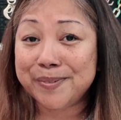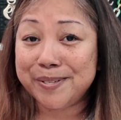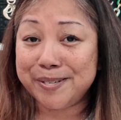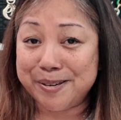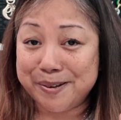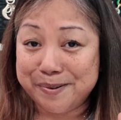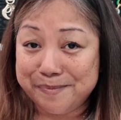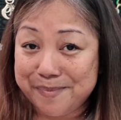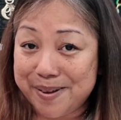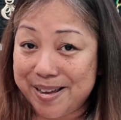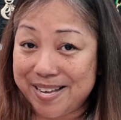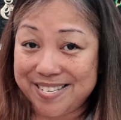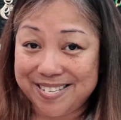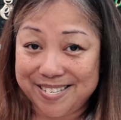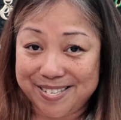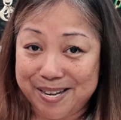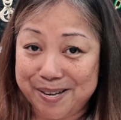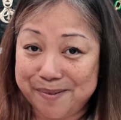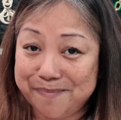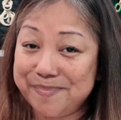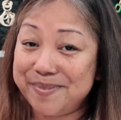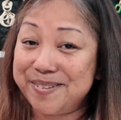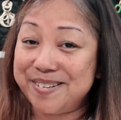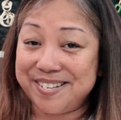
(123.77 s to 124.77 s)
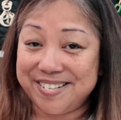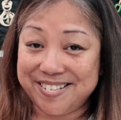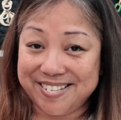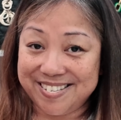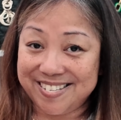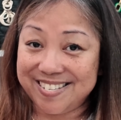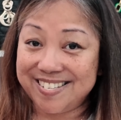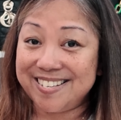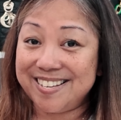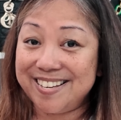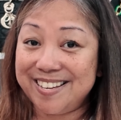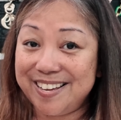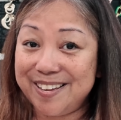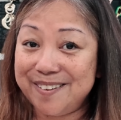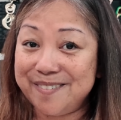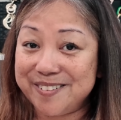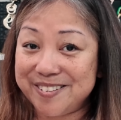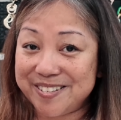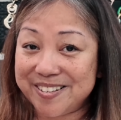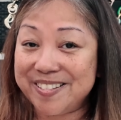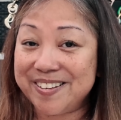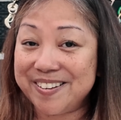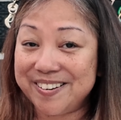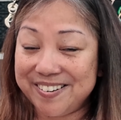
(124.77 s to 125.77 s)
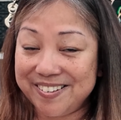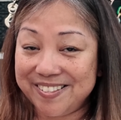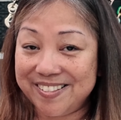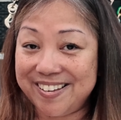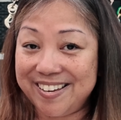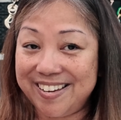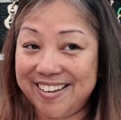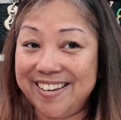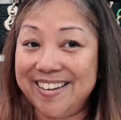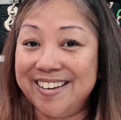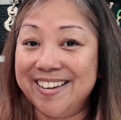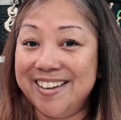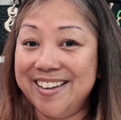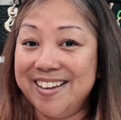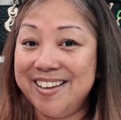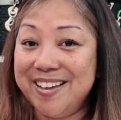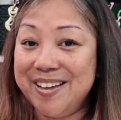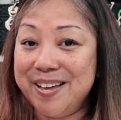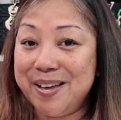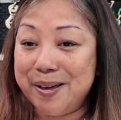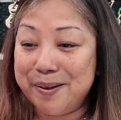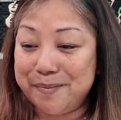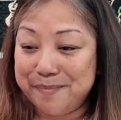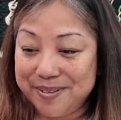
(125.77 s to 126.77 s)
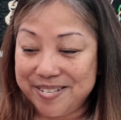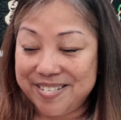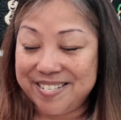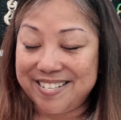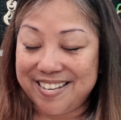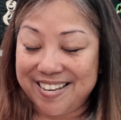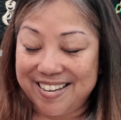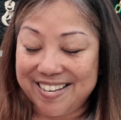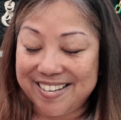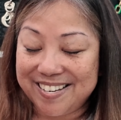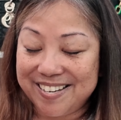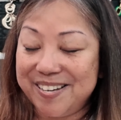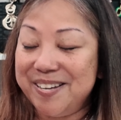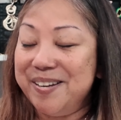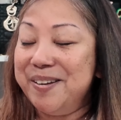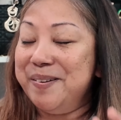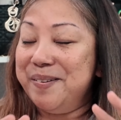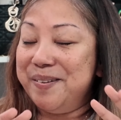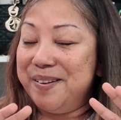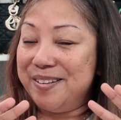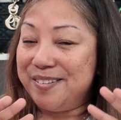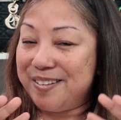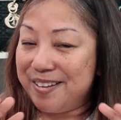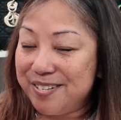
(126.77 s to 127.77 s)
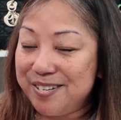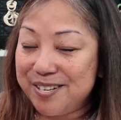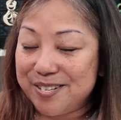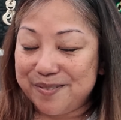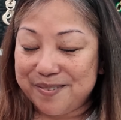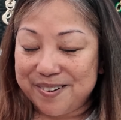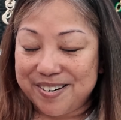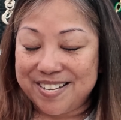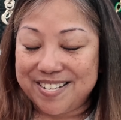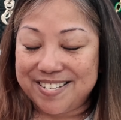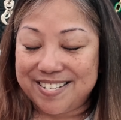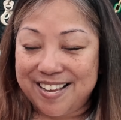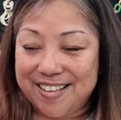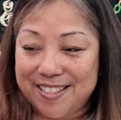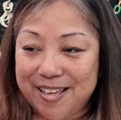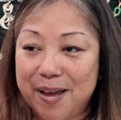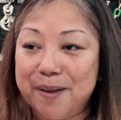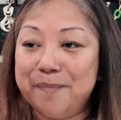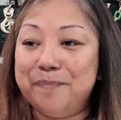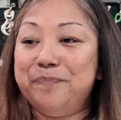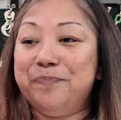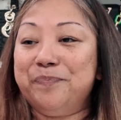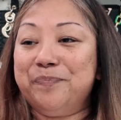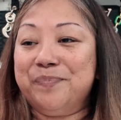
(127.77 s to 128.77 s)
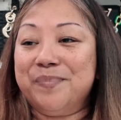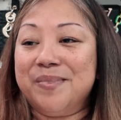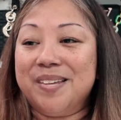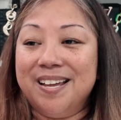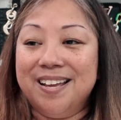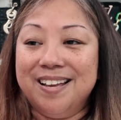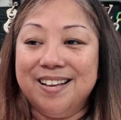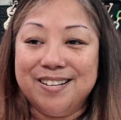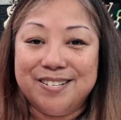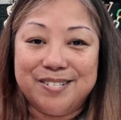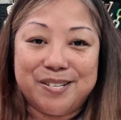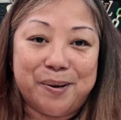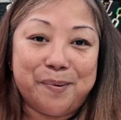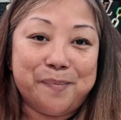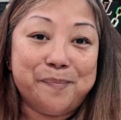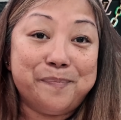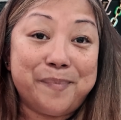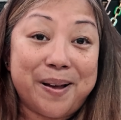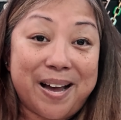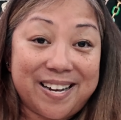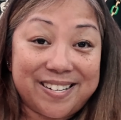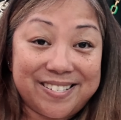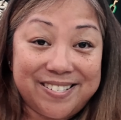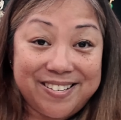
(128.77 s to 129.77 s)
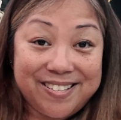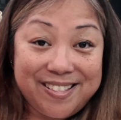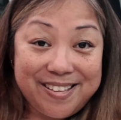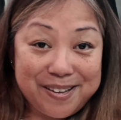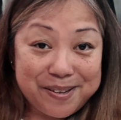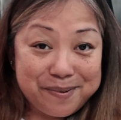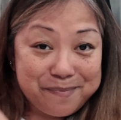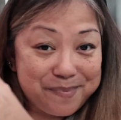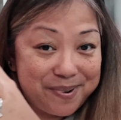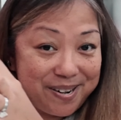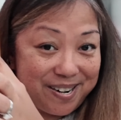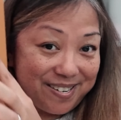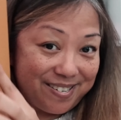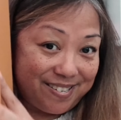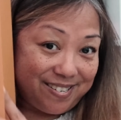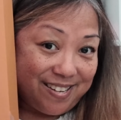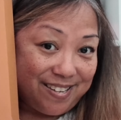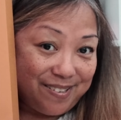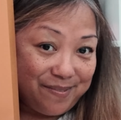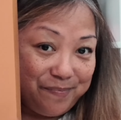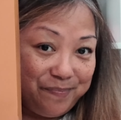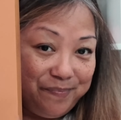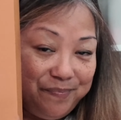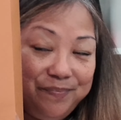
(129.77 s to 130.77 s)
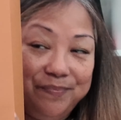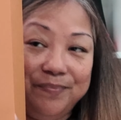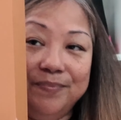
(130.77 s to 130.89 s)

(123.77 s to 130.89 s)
You messed up because it was clearly a mistake. So I just want to say that. So back to the unboxing.